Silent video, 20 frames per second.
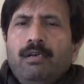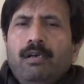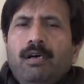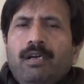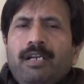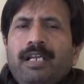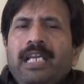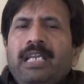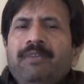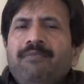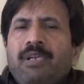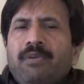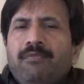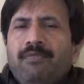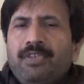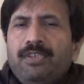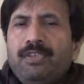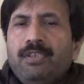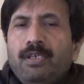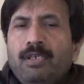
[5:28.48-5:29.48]
or anyone
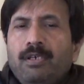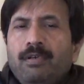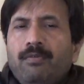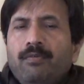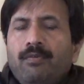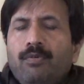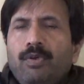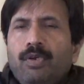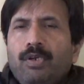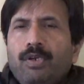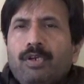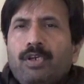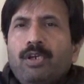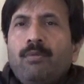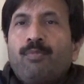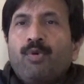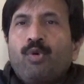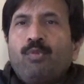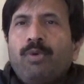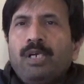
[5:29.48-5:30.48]
with the uh,
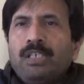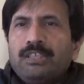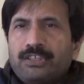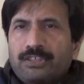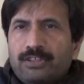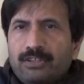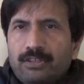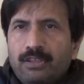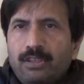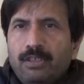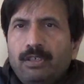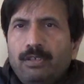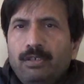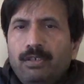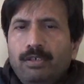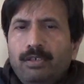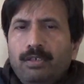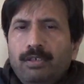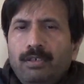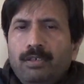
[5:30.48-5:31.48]
compromised
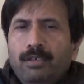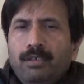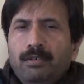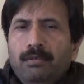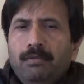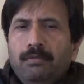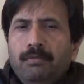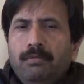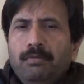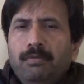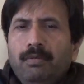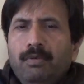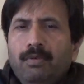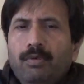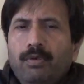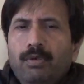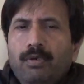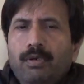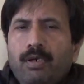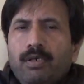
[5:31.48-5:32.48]
uh,
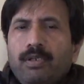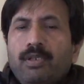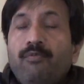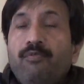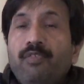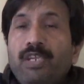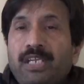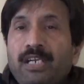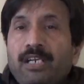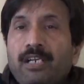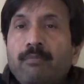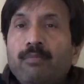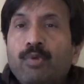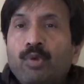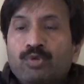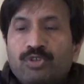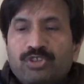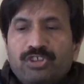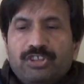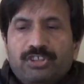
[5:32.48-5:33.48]
uh or the weakened
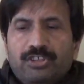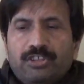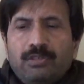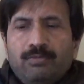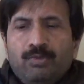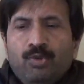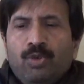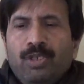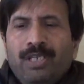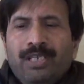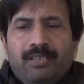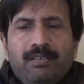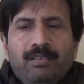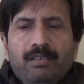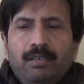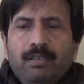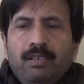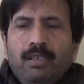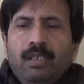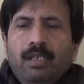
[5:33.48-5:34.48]
immune system, you know, like uh,
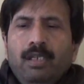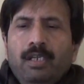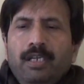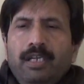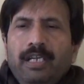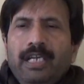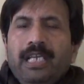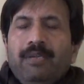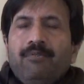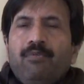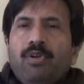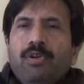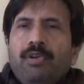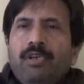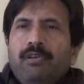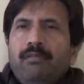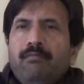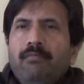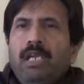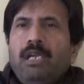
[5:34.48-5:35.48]
anyone
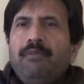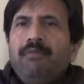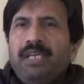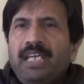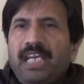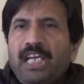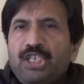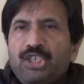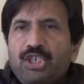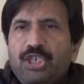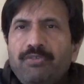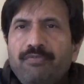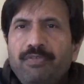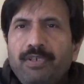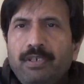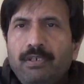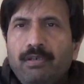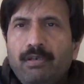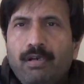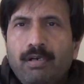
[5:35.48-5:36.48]
having
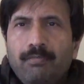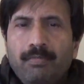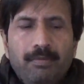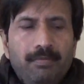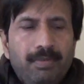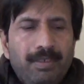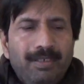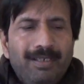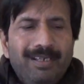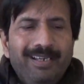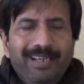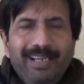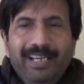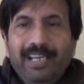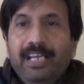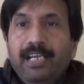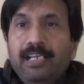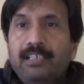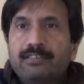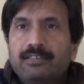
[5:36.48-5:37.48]
HIV or maybe
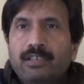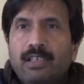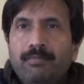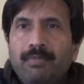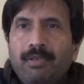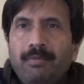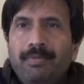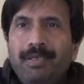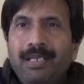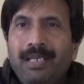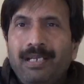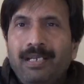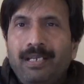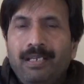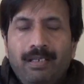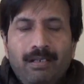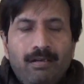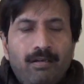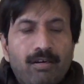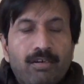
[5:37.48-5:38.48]
AIDS or maybe
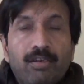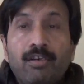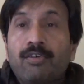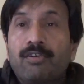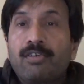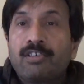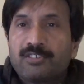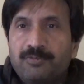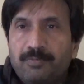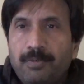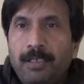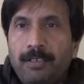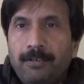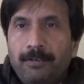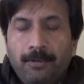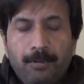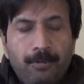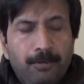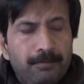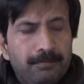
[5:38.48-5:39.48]
any organ transplant,
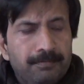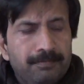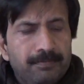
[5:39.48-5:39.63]
you know,